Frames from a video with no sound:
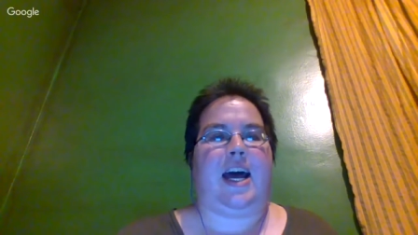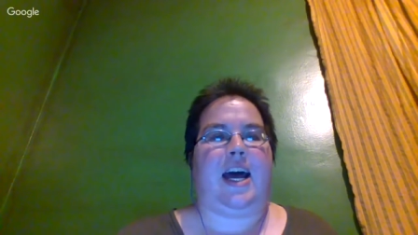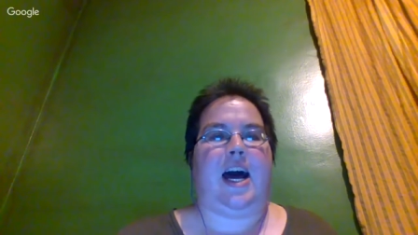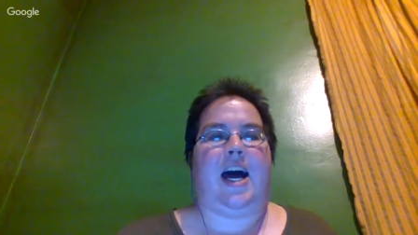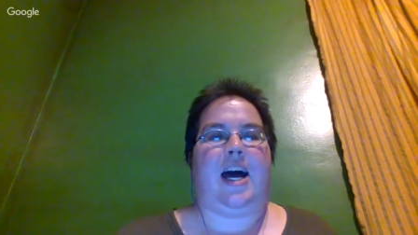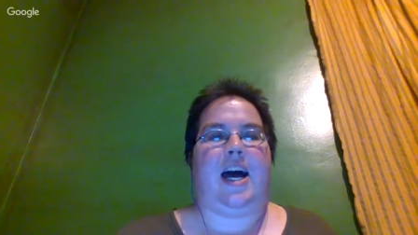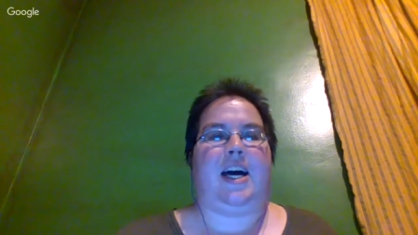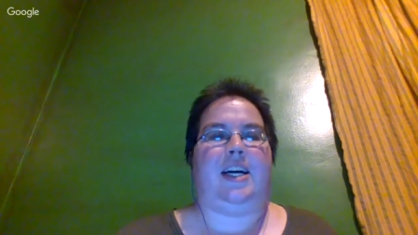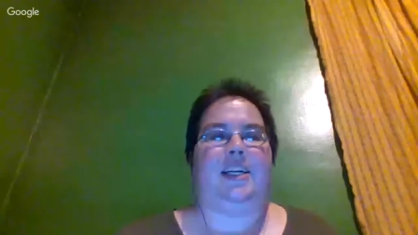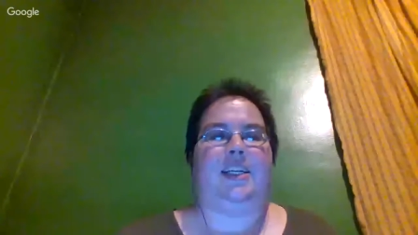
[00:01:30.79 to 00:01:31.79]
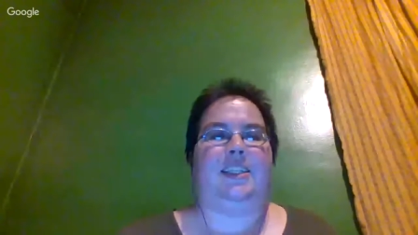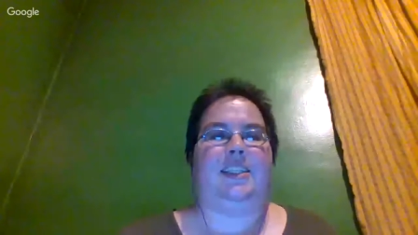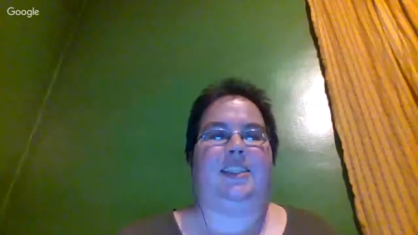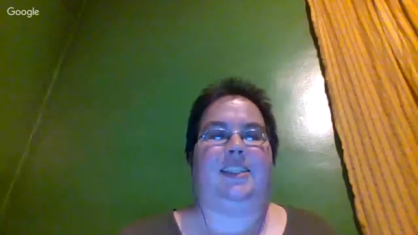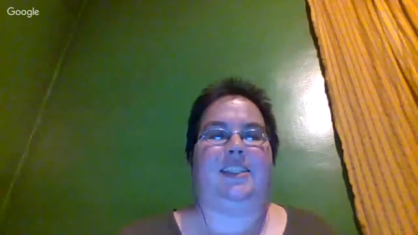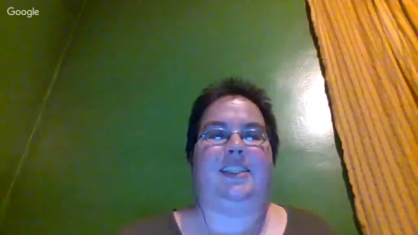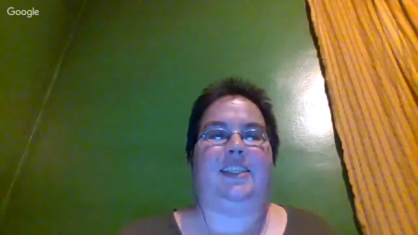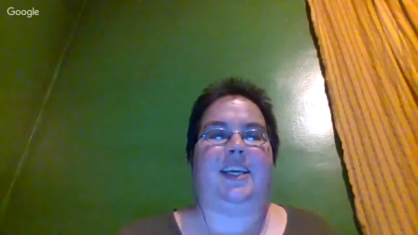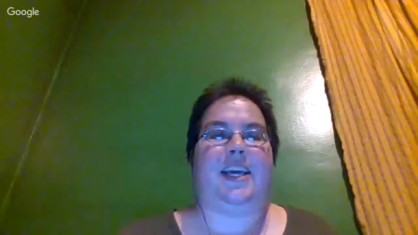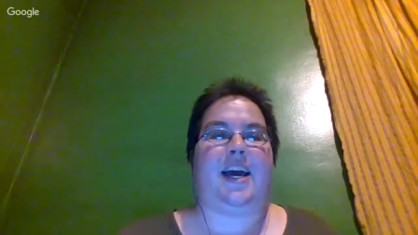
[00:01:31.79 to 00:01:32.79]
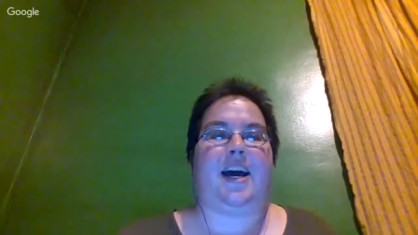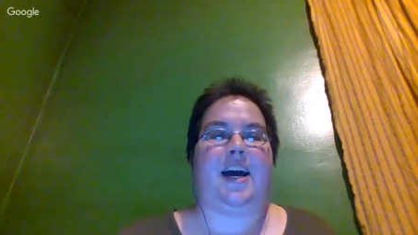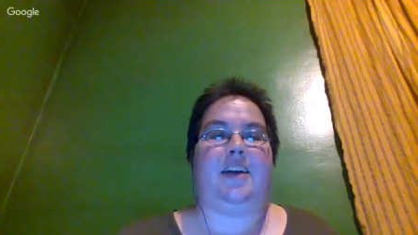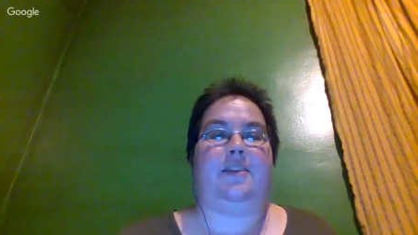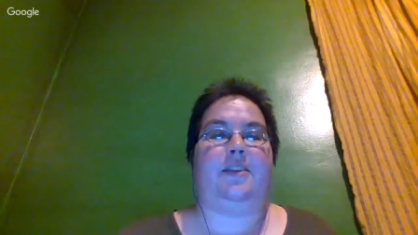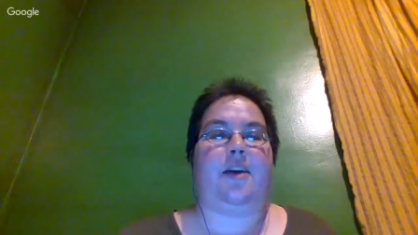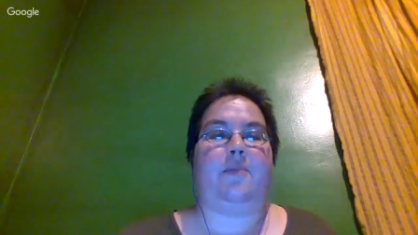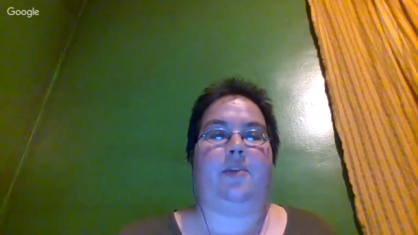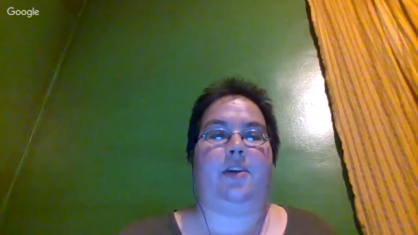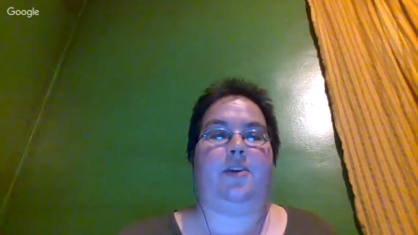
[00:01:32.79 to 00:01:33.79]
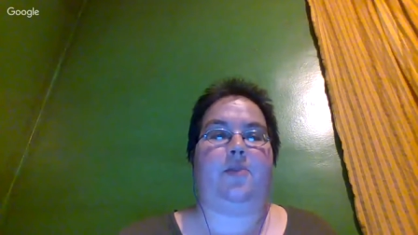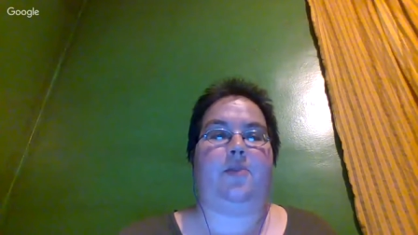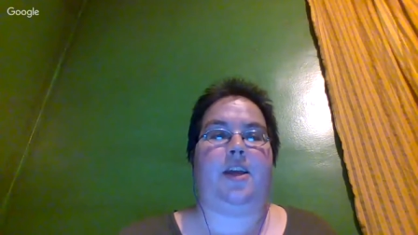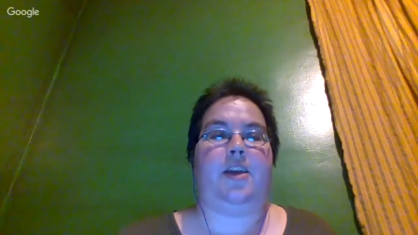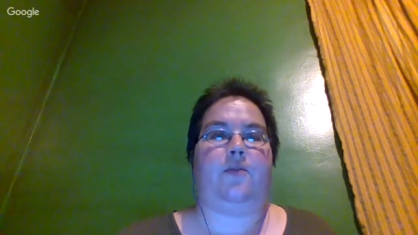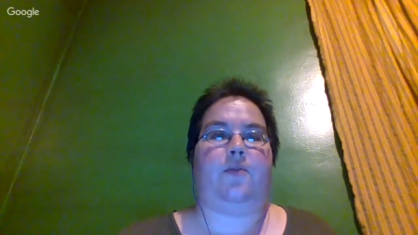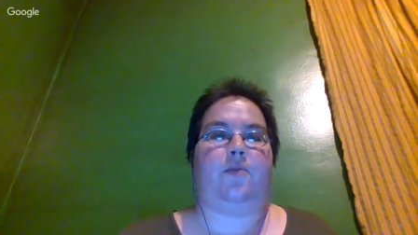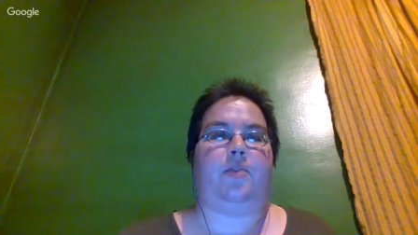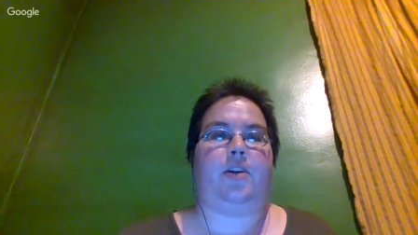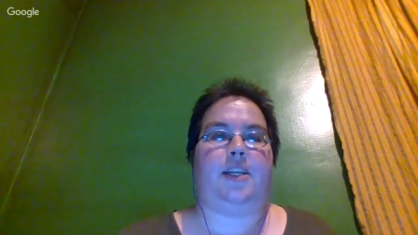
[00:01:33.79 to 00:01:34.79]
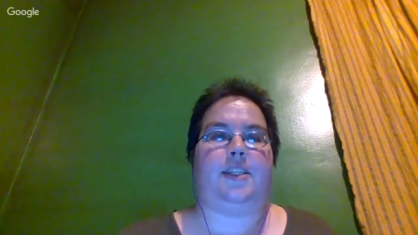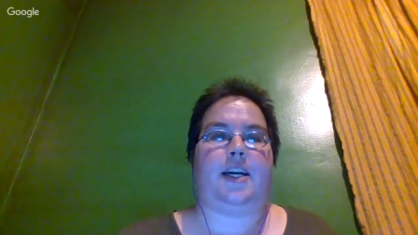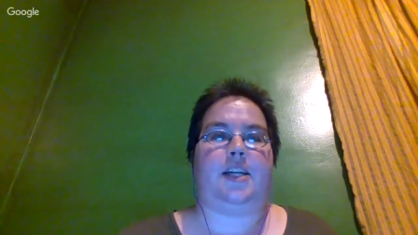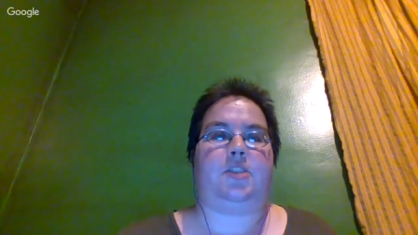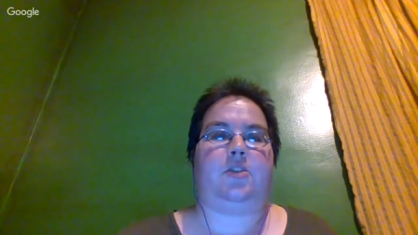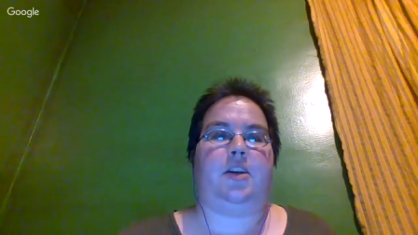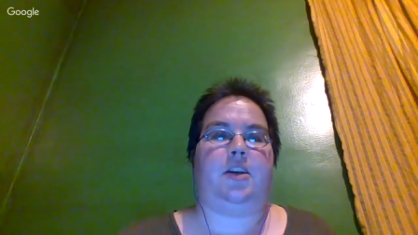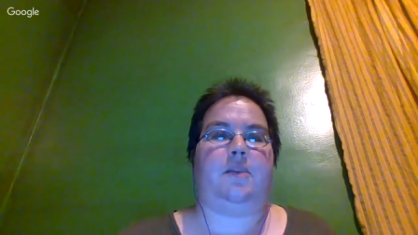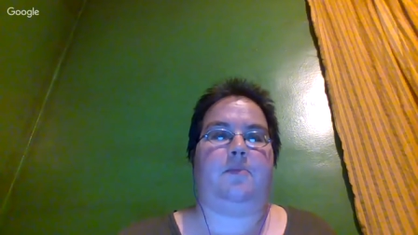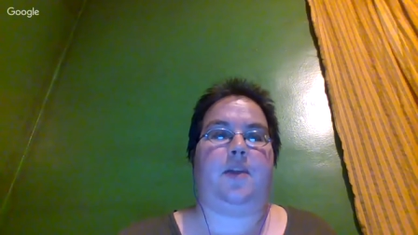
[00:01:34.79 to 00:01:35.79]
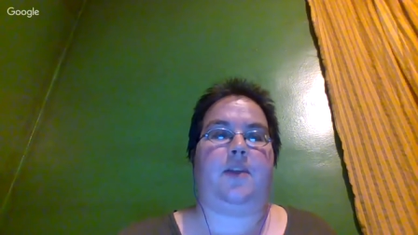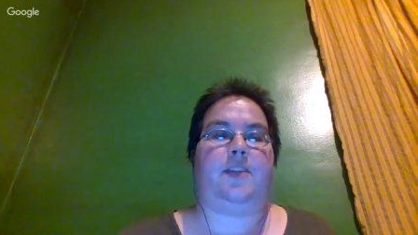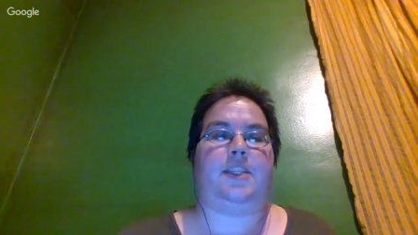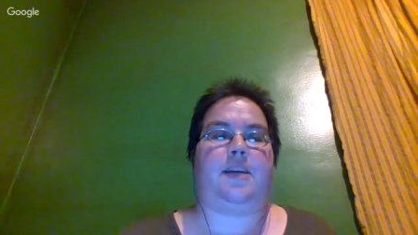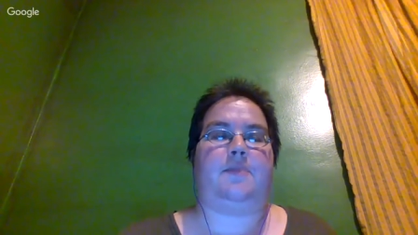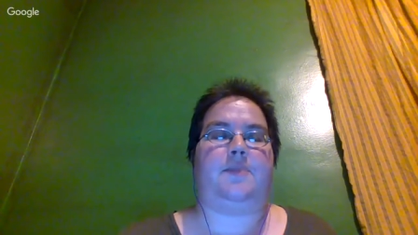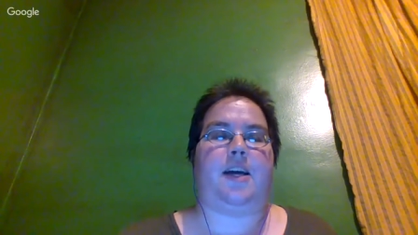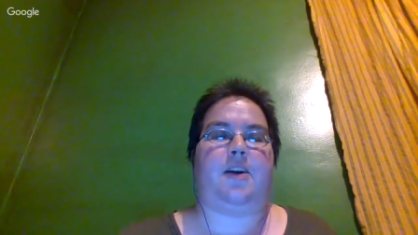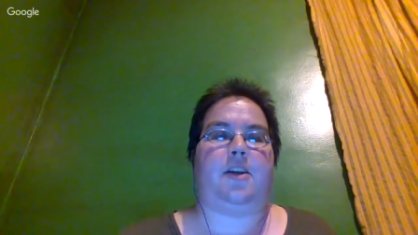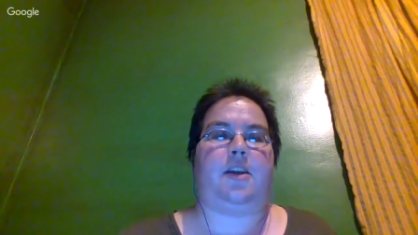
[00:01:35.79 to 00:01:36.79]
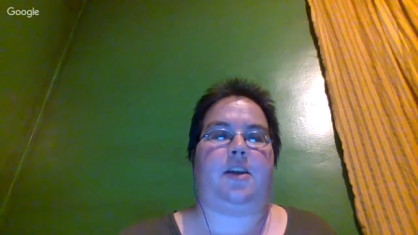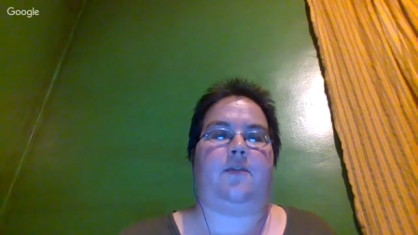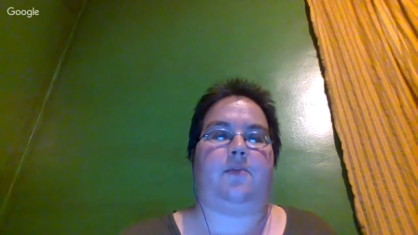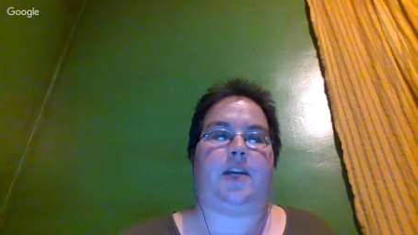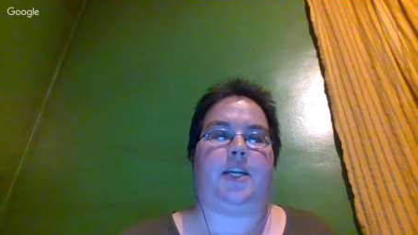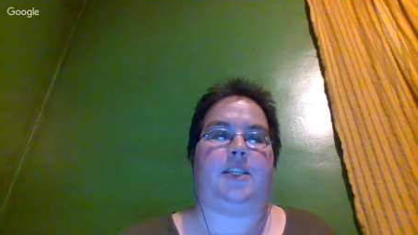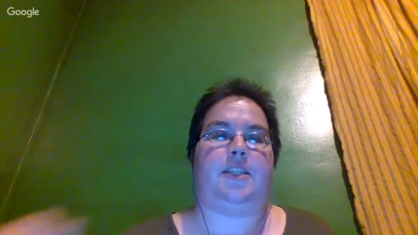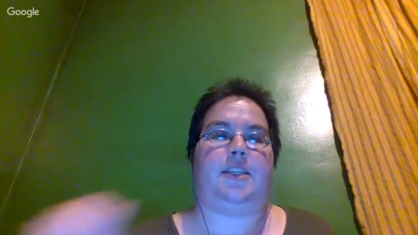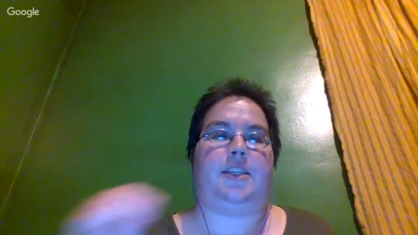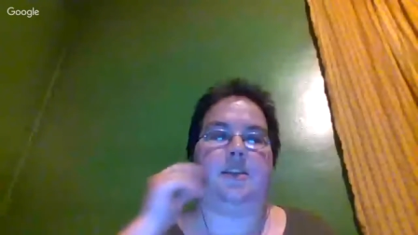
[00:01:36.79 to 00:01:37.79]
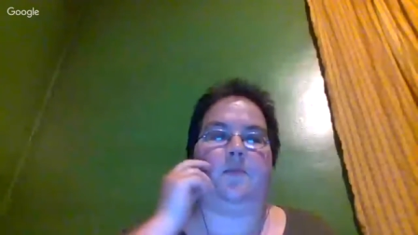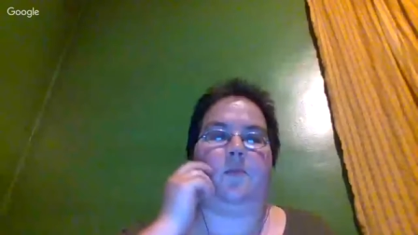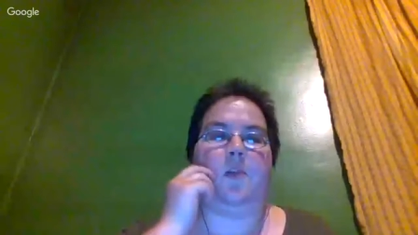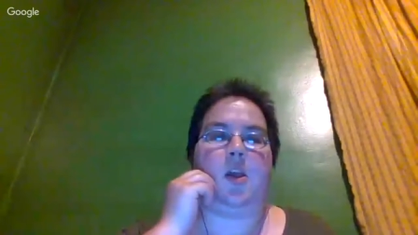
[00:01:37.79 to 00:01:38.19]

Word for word: Uh, yeah, not really a great year for rookies, actually. Bit of a step down, I think, from last season.